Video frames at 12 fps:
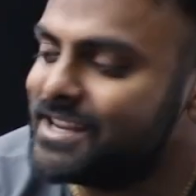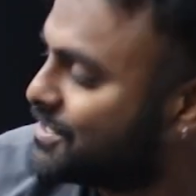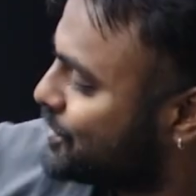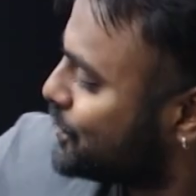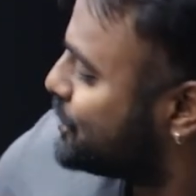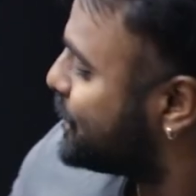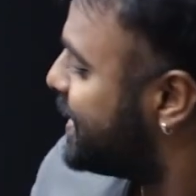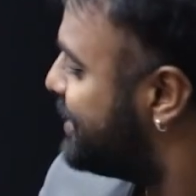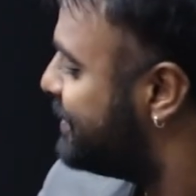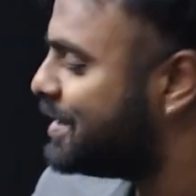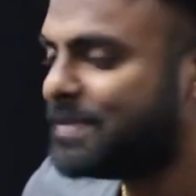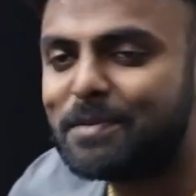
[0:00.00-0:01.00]
So today
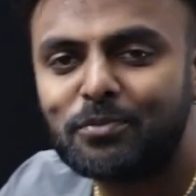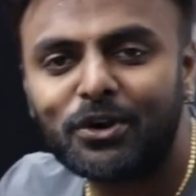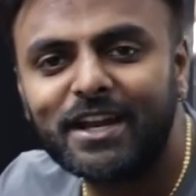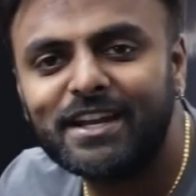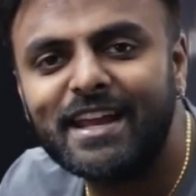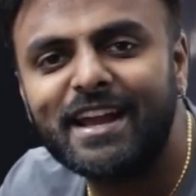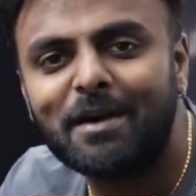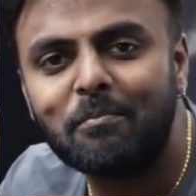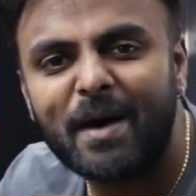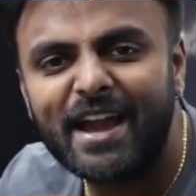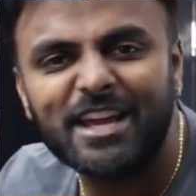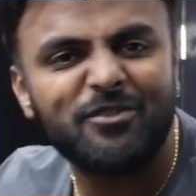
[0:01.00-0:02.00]
we'll be protecting our
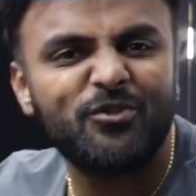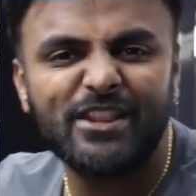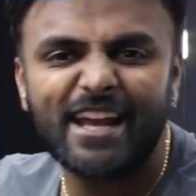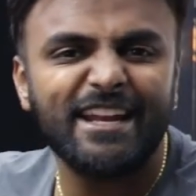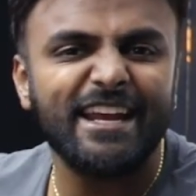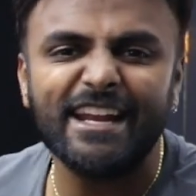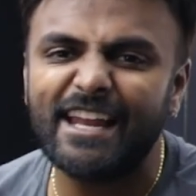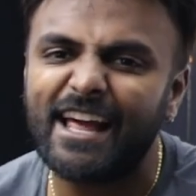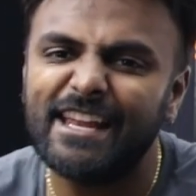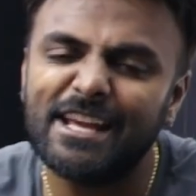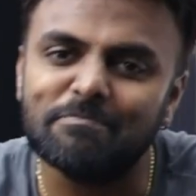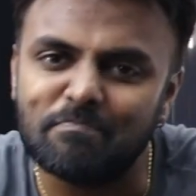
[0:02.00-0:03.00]
bike with an
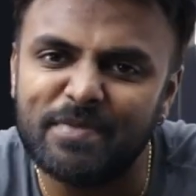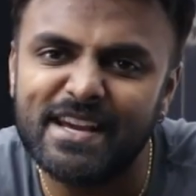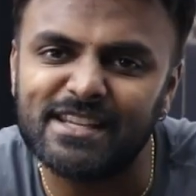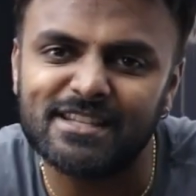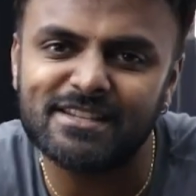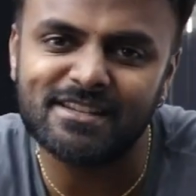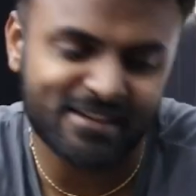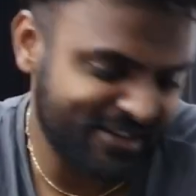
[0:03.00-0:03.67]
Italian beast,